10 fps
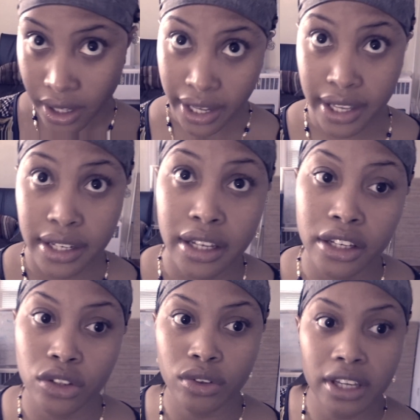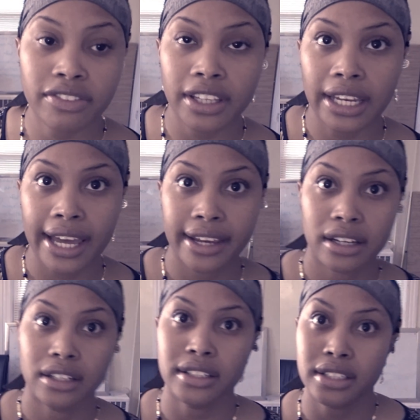And then you give it like
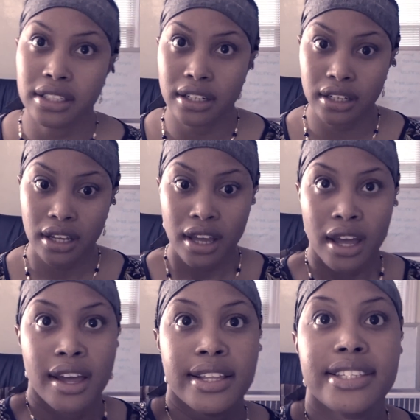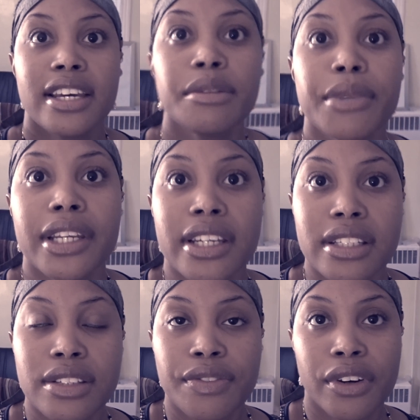a good 10
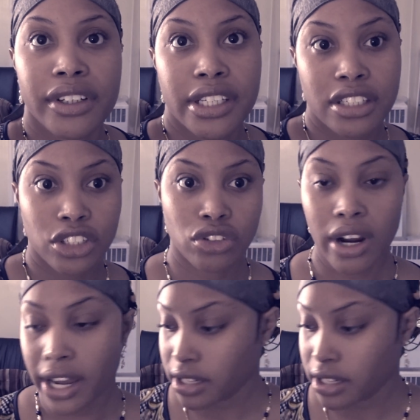minutes for it to dry.